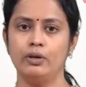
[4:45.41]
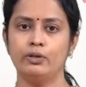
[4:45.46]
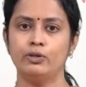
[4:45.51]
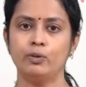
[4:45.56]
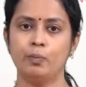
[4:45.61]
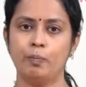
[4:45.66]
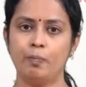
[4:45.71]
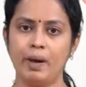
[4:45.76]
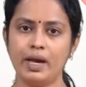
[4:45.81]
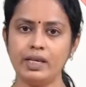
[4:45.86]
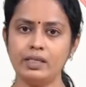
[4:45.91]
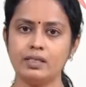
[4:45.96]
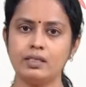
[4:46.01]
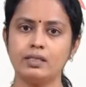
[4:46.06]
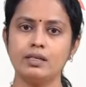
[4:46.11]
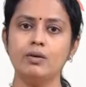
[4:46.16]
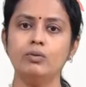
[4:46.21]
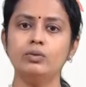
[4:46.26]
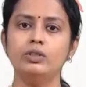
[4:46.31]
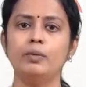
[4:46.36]
to best
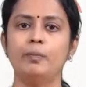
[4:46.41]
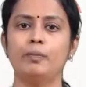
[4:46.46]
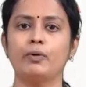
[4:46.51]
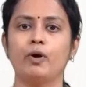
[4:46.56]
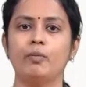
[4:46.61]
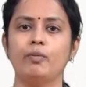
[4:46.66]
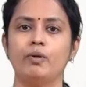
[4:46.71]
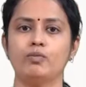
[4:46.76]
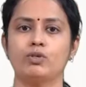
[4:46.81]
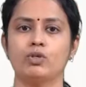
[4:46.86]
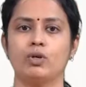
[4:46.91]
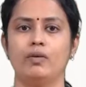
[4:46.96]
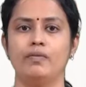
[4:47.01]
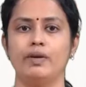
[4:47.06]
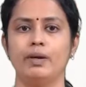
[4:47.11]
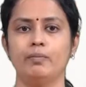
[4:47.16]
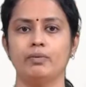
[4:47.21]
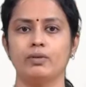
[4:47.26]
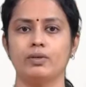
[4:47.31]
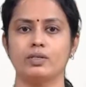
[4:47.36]
suit the problem
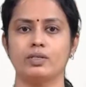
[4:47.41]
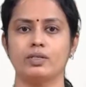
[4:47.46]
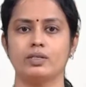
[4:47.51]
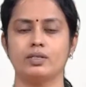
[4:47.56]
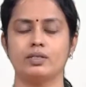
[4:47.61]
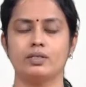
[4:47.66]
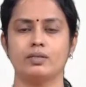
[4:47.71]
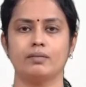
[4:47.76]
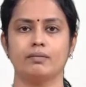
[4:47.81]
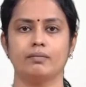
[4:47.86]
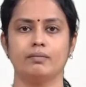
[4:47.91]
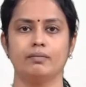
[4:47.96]
solving process.